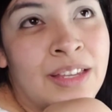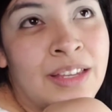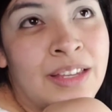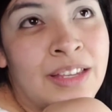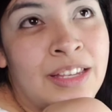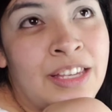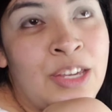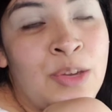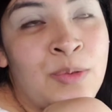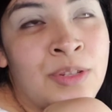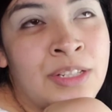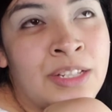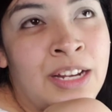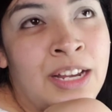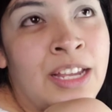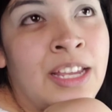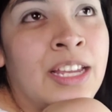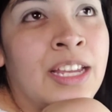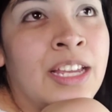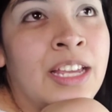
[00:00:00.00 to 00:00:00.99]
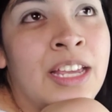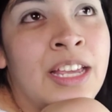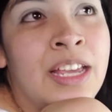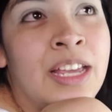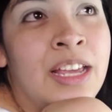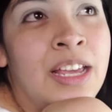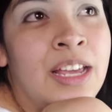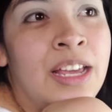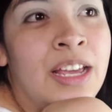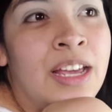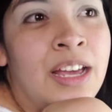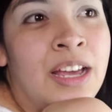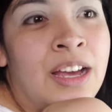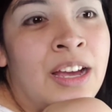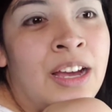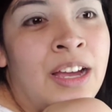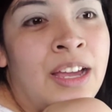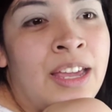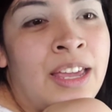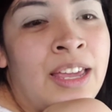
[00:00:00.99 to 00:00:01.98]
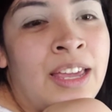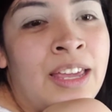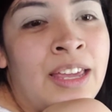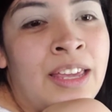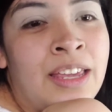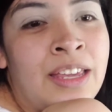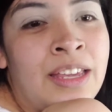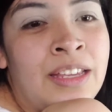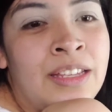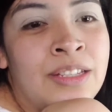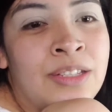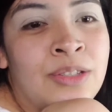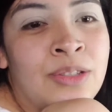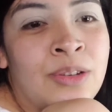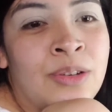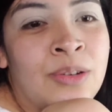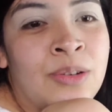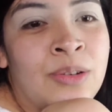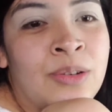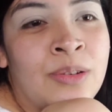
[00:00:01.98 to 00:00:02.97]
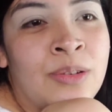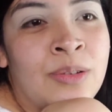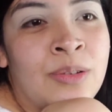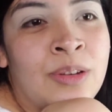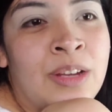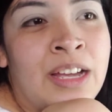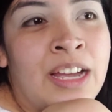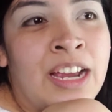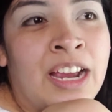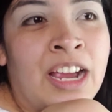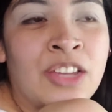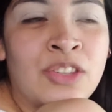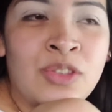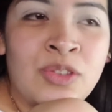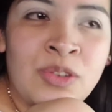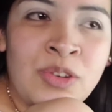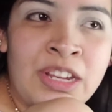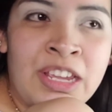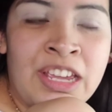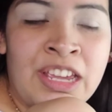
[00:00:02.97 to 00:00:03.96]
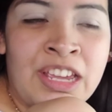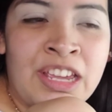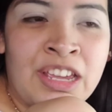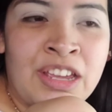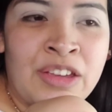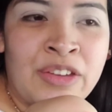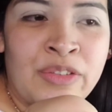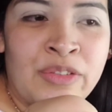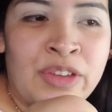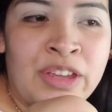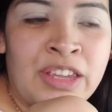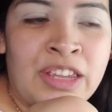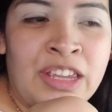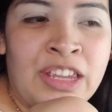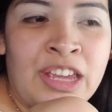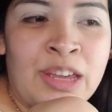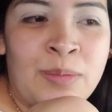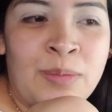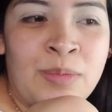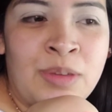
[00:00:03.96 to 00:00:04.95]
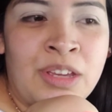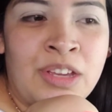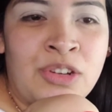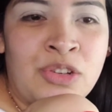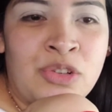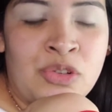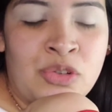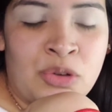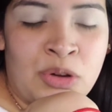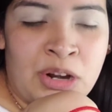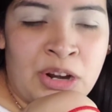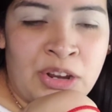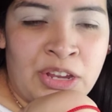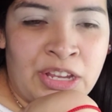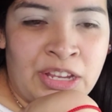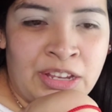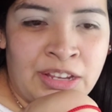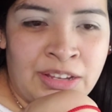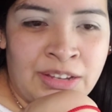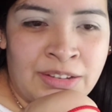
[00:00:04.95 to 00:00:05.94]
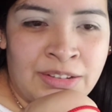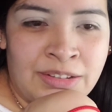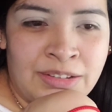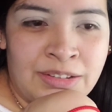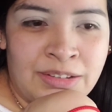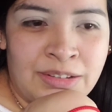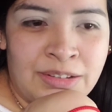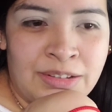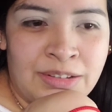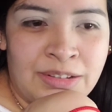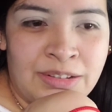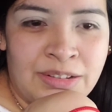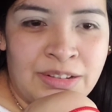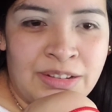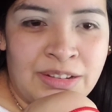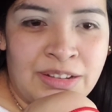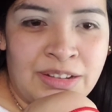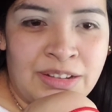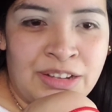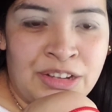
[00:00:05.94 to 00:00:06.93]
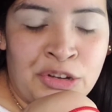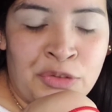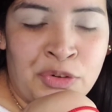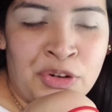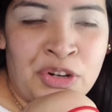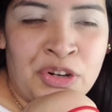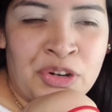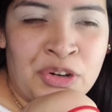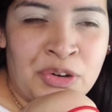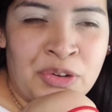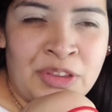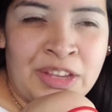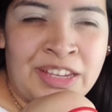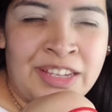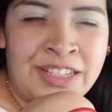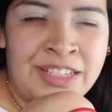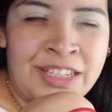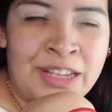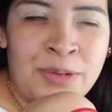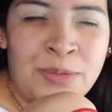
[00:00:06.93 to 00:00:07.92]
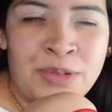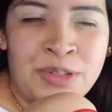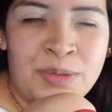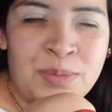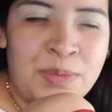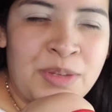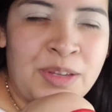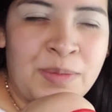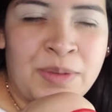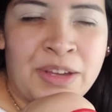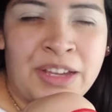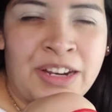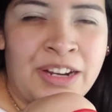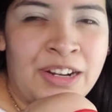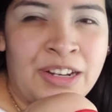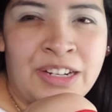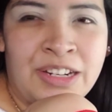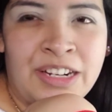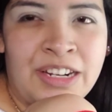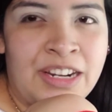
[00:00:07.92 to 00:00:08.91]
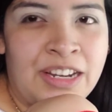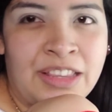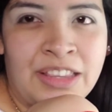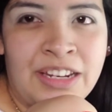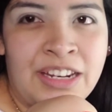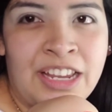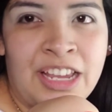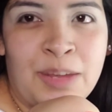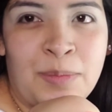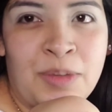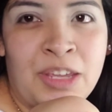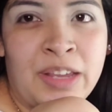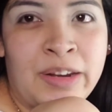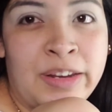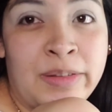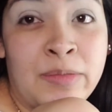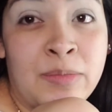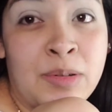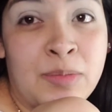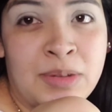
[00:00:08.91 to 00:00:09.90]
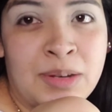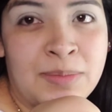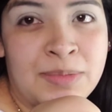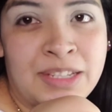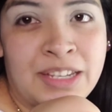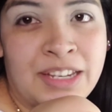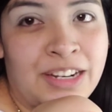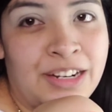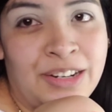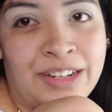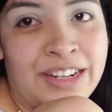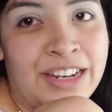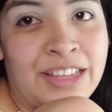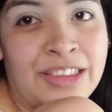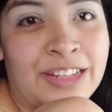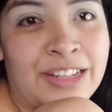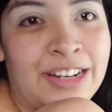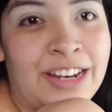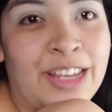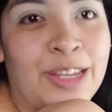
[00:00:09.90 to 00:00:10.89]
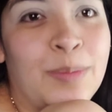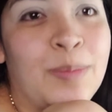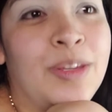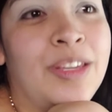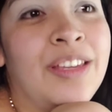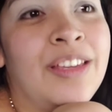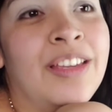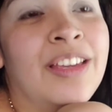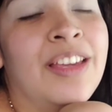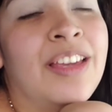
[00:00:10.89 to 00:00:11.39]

He was like, hey, so I got you your gift. And he gave me a drawing of a girl that he said was me, but it looked nothing like me. And even my mom said it looked nothing like me.